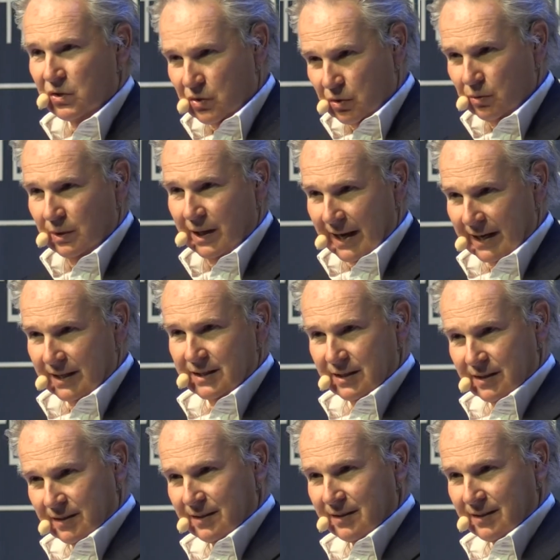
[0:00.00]
too late,
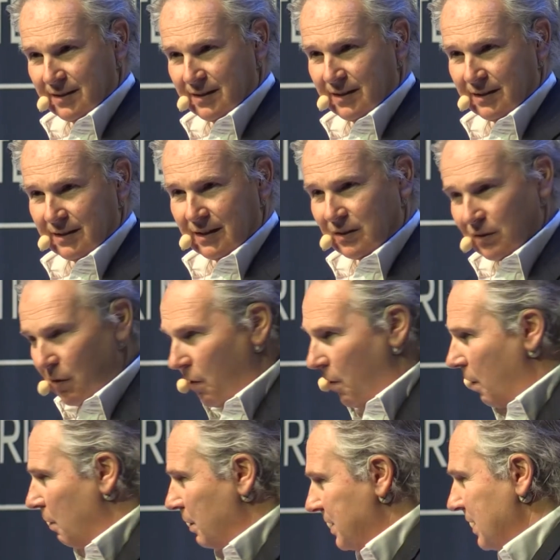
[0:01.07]
that they're
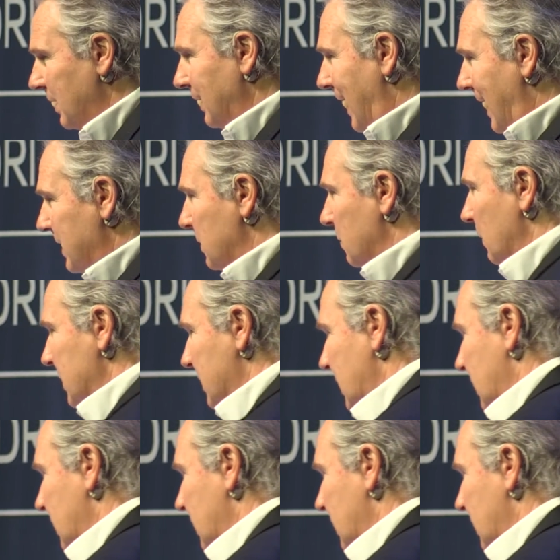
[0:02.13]
always the last ones at